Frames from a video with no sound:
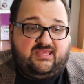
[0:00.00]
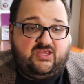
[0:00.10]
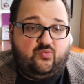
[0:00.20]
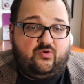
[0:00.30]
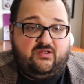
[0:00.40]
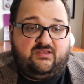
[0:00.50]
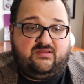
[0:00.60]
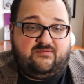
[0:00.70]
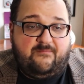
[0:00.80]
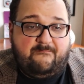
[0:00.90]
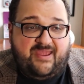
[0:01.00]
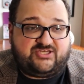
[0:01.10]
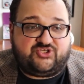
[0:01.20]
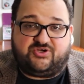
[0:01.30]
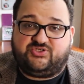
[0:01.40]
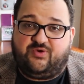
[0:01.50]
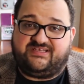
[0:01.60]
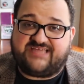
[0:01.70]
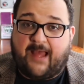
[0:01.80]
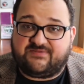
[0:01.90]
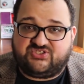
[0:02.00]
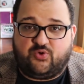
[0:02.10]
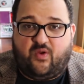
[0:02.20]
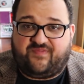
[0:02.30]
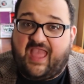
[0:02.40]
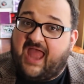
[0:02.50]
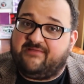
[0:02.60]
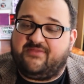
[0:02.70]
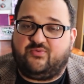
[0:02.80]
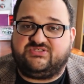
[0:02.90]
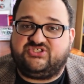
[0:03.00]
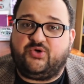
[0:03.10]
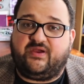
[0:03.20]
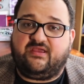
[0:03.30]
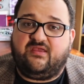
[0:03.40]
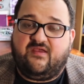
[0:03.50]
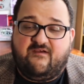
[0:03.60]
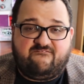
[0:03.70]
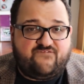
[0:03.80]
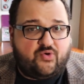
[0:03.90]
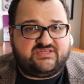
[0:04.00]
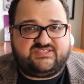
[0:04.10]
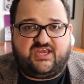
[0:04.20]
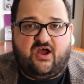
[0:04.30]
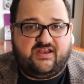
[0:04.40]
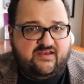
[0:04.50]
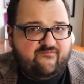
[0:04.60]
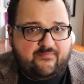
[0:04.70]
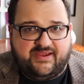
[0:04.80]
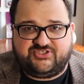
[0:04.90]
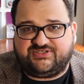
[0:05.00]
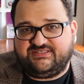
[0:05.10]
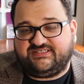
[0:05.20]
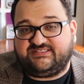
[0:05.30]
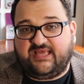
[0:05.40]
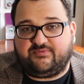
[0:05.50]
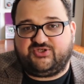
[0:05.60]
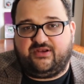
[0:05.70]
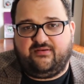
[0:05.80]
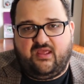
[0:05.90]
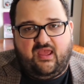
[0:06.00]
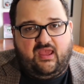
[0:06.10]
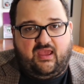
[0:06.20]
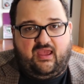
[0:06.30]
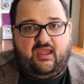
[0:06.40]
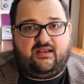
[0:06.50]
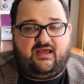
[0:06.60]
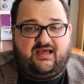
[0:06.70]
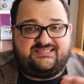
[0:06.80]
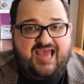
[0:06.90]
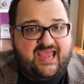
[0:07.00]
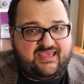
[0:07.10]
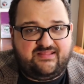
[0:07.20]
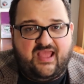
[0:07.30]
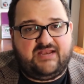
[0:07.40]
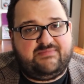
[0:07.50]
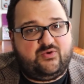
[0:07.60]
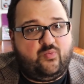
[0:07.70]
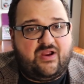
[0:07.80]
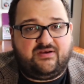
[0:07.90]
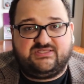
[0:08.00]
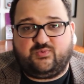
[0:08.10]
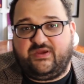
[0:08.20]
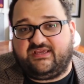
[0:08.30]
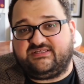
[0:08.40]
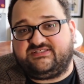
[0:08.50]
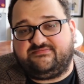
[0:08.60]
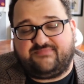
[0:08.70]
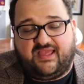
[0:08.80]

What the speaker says: he would make sure to adapt to what the enemy was doing, focusing on information deception and attacking the enemy where it is weakest